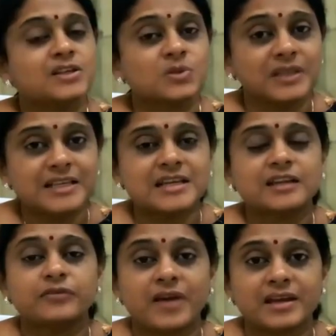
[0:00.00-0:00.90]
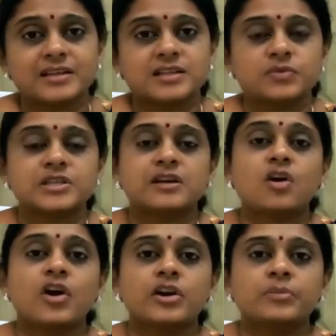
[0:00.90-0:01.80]
So these are the factors which are
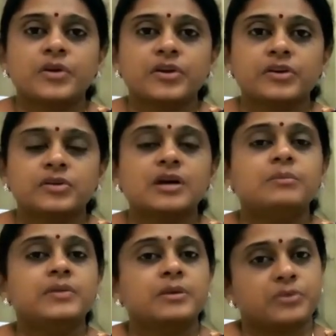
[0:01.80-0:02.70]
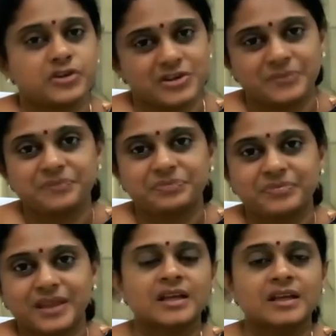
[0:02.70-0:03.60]
contributing to the blood pressure.
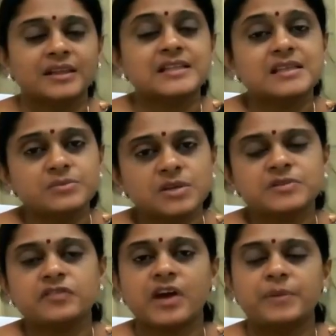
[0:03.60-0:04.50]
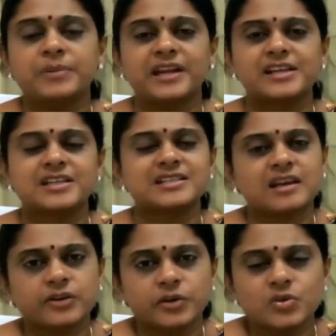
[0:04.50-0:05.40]
The symptoms of hypertension
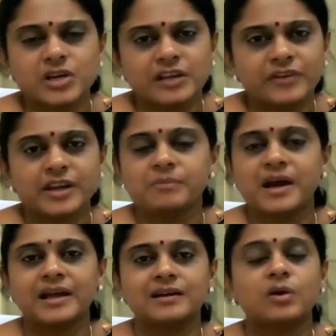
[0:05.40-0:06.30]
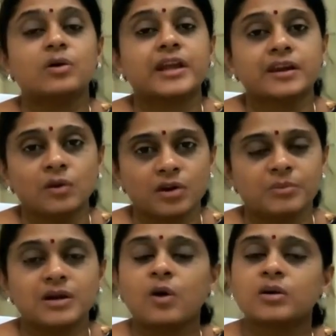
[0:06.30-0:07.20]
are usually very mild or
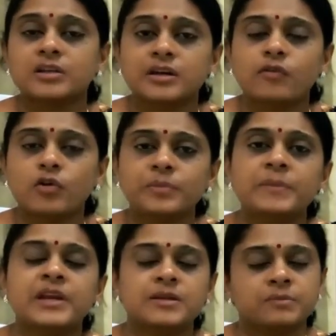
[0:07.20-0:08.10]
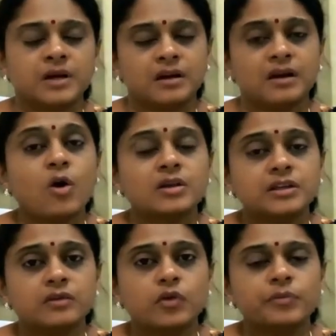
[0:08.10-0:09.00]
ignorable, or there
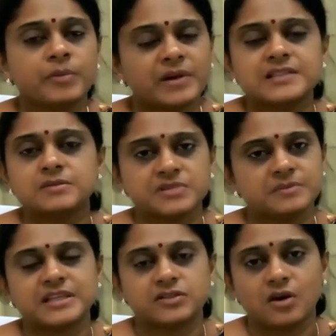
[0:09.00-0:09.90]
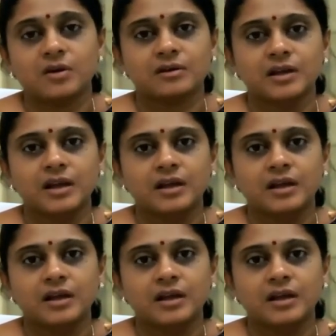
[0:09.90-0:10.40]
won't be much symptoms at all.